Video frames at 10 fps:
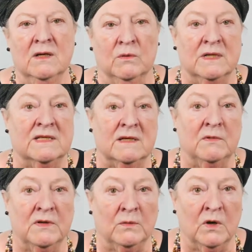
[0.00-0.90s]
One
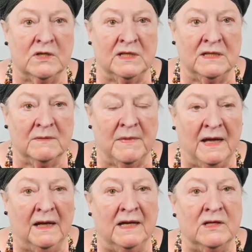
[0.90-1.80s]
summer, the Washington
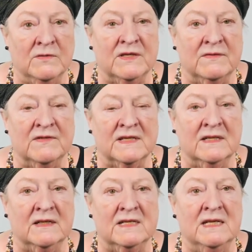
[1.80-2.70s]
Ballet used the
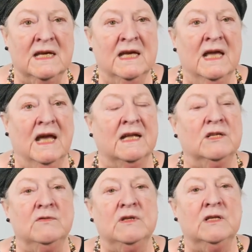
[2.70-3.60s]
facility, and
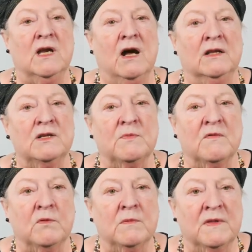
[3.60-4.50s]
Union College
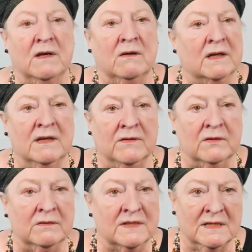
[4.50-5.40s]
performed there
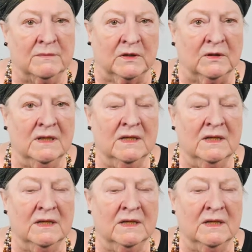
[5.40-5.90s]
another summer.